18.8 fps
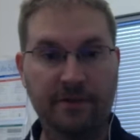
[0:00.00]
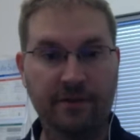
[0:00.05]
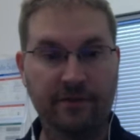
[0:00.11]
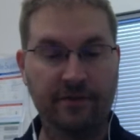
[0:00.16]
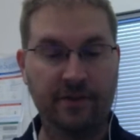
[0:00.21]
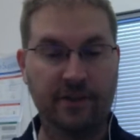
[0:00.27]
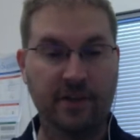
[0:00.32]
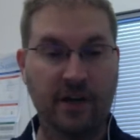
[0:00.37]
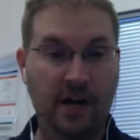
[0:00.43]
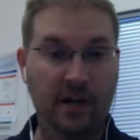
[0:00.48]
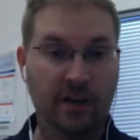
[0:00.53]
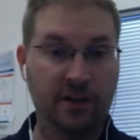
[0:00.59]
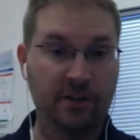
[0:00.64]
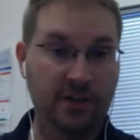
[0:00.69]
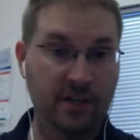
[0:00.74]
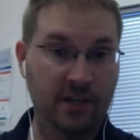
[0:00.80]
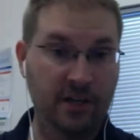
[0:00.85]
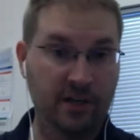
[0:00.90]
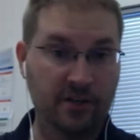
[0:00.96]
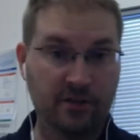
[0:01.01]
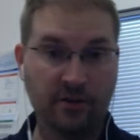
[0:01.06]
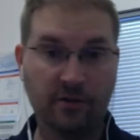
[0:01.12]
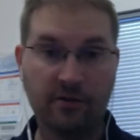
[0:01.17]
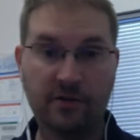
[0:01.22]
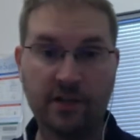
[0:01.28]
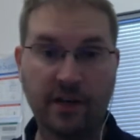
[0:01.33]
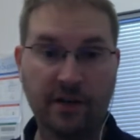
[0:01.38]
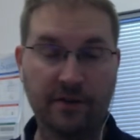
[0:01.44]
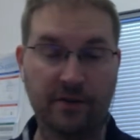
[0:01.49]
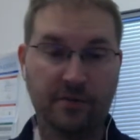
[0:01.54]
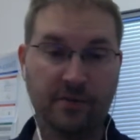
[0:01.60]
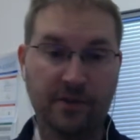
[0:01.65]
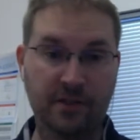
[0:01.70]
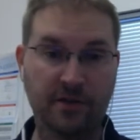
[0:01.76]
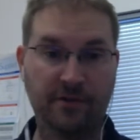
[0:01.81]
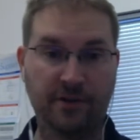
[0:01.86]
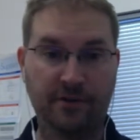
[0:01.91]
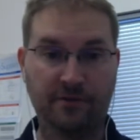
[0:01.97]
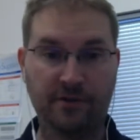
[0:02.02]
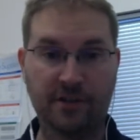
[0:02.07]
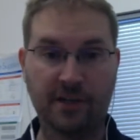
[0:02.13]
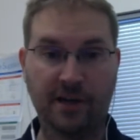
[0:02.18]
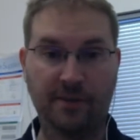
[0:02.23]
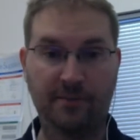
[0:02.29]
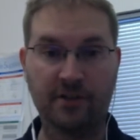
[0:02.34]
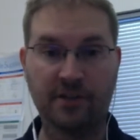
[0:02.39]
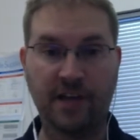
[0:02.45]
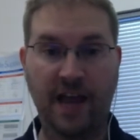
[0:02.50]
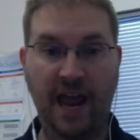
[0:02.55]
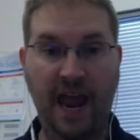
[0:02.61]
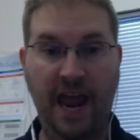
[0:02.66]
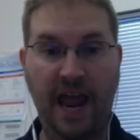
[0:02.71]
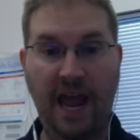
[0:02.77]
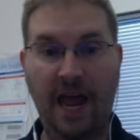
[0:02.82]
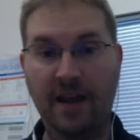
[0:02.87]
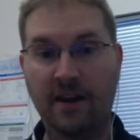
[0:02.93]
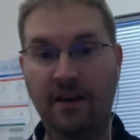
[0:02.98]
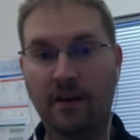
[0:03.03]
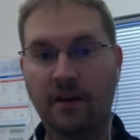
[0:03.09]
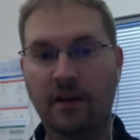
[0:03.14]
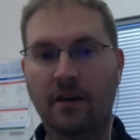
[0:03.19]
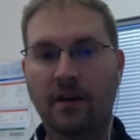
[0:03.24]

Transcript: of physiology associated with specific receptors and